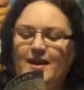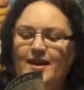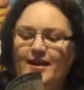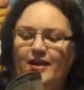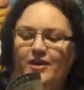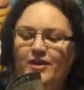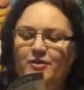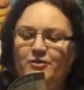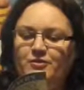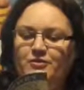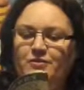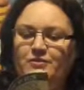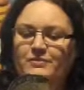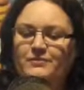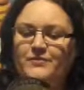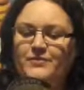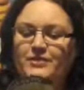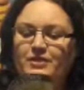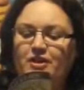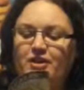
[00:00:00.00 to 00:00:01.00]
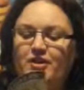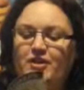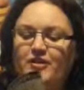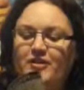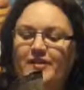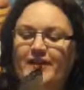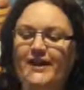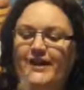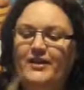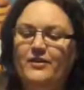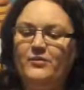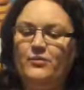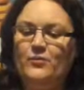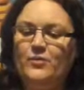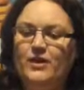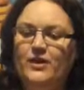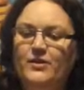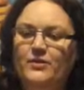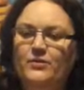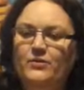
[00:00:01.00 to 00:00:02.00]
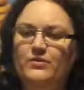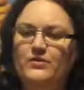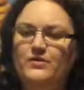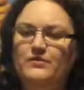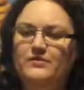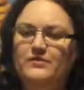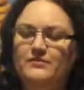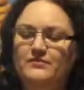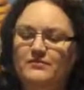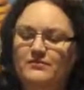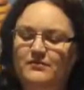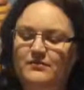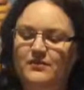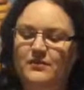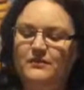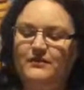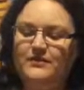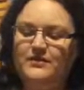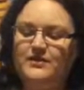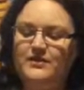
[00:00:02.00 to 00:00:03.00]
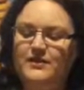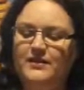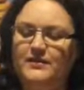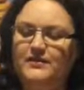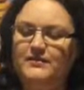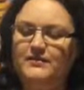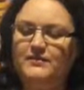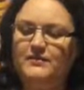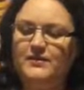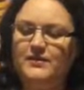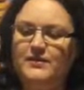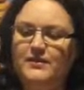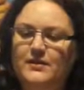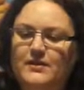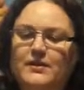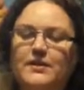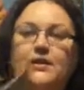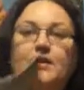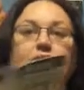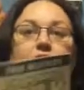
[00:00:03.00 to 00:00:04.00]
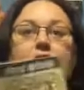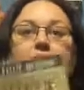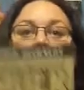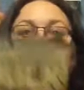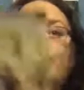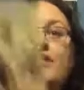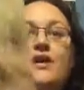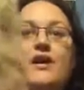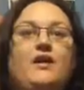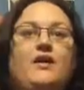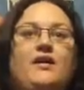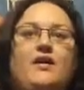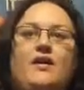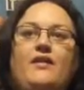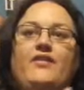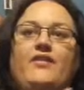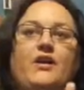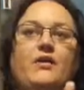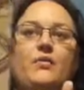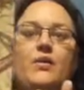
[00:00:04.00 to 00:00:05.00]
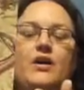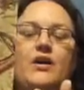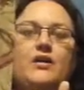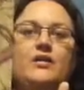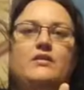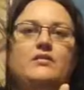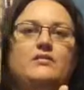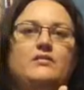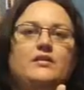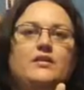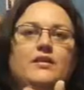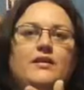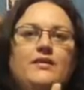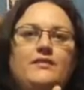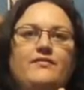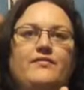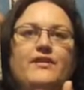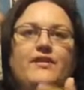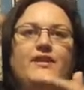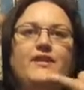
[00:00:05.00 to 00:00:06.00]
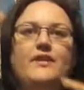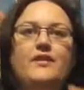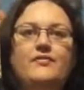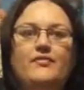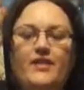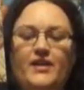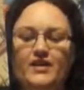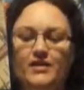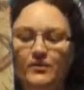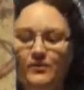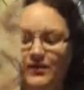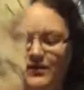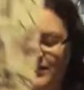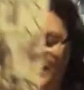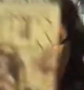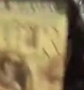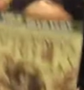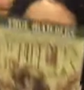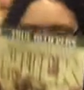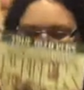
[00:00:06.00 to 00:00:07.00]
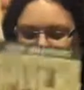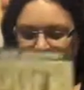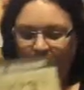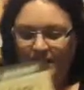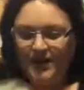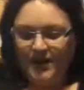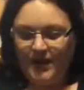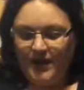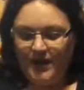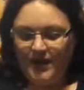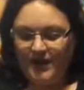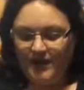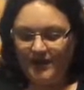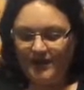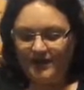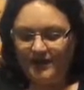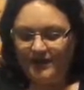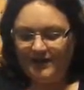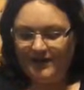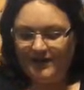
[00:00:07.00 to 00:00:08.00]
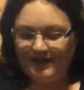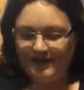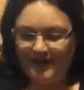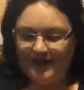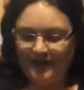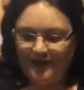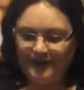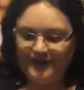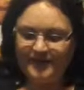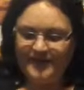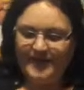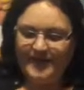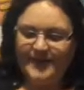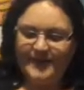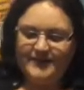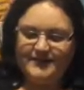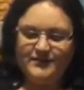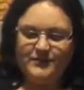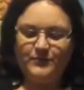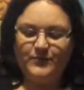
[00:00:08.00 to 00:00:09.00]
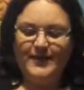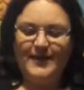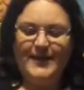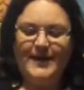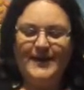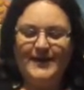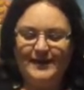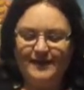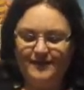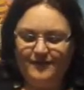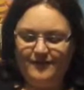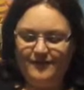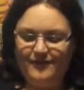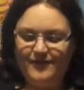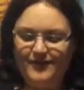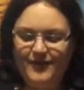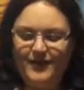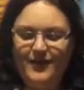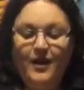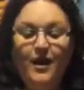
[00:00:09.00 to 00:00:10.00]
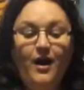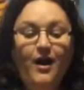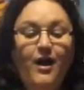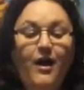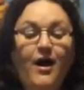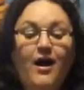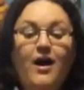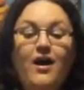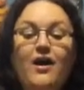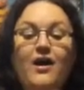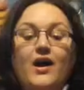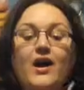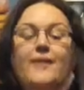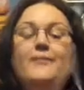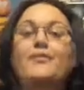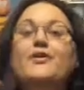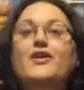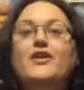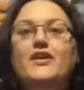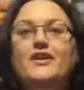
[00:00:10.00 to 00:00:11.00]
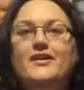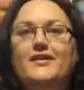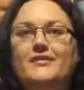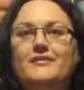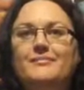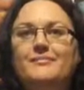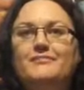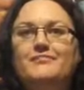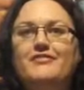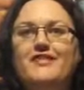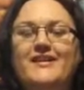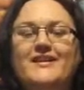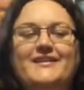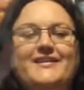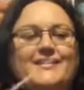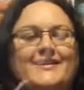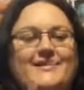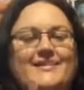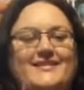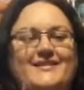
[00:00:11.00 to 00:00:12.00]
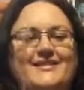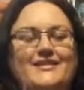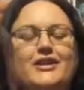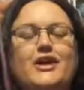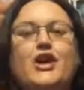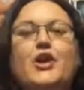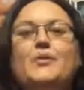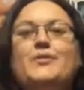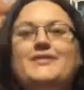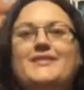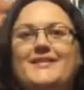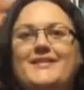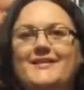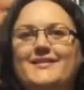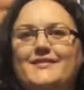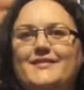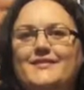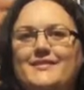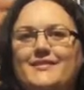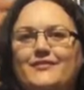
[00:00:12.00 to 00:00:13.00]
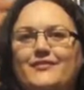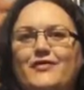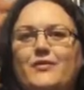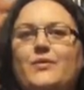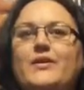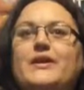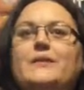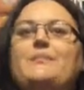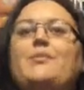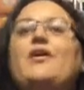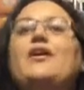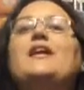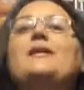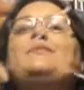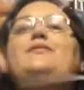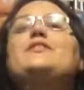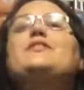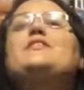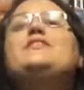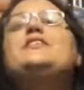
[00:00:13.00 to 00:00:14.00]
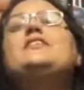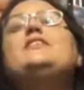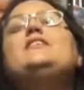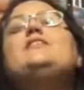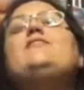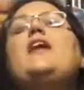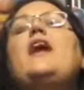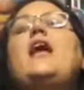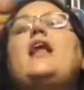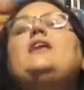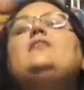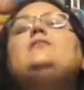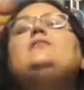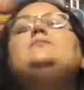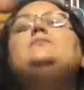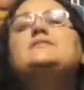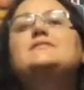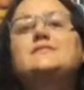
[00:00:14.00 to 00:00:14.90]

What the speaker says: he goes berserk on an alien world, and obviously, and lovely artwork. Lovely artwork. Okay, what next? We have, oh, I'm not gonna break these. It's glow sticks. But when the apocalypse, you can signal for help.